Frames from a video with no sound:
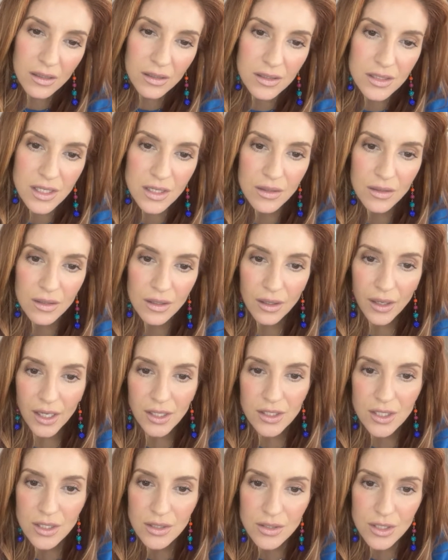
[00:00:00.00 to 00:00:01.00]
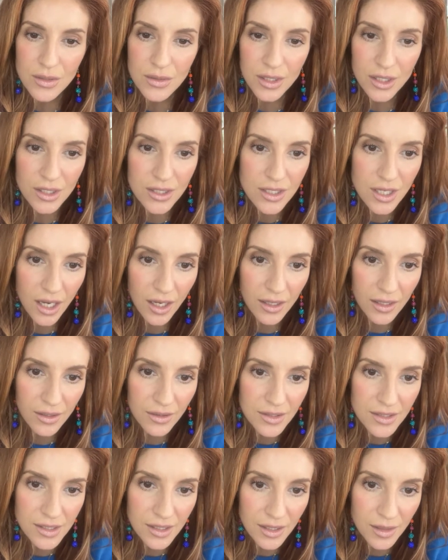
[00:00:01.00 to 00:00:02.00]
Do you do a good talking
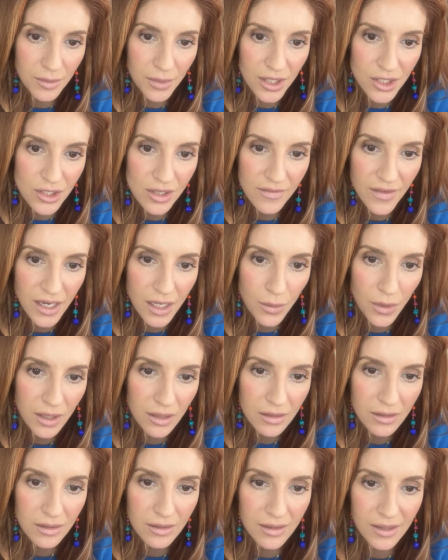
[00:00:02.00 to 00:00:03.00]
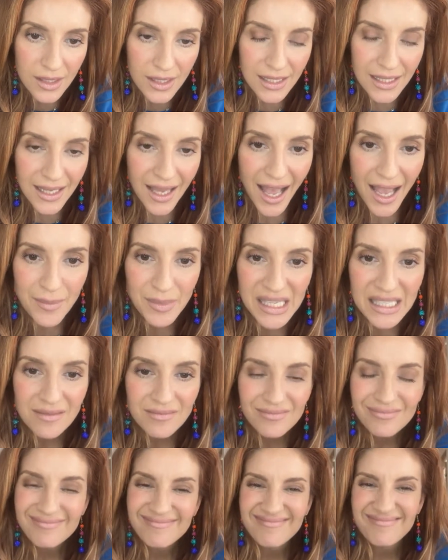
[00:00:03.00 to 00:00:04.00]
or singing impression of anyone? I
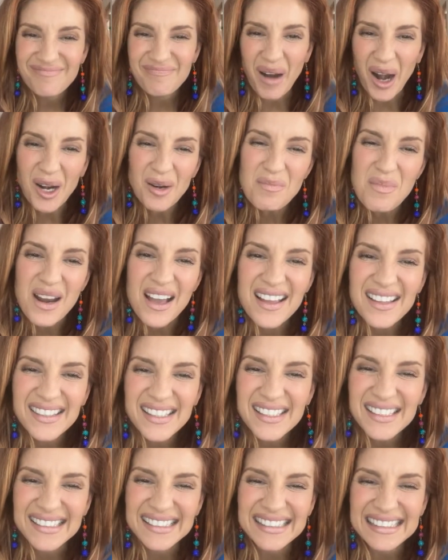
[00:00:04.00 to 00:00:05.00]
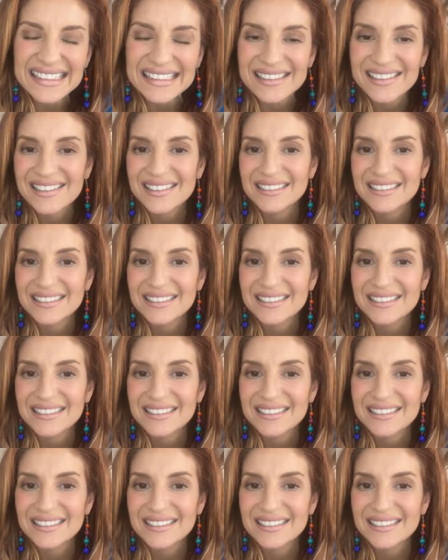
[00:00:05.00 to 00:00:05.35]
mean, Barbara, a little.